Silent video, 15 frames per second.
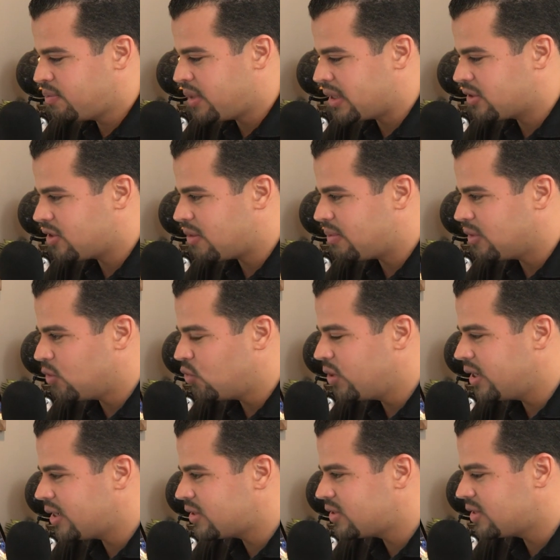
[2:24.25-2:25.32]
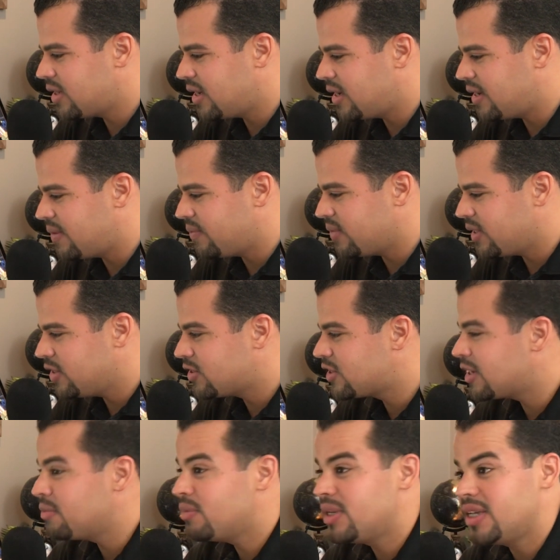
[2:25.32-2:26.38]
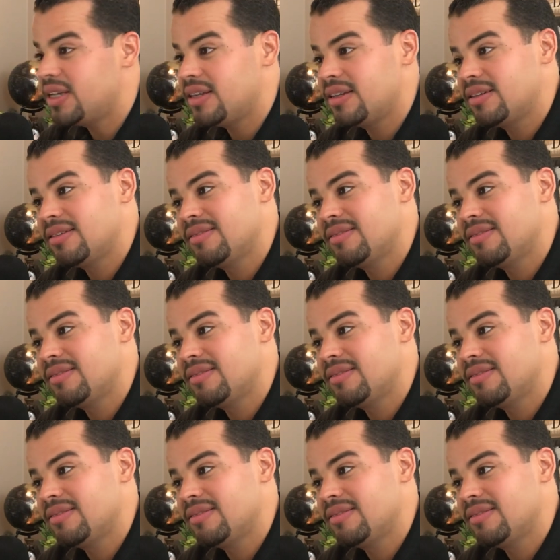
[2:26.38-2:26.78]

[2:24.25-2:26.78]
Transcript: past couple of weeks, you sent me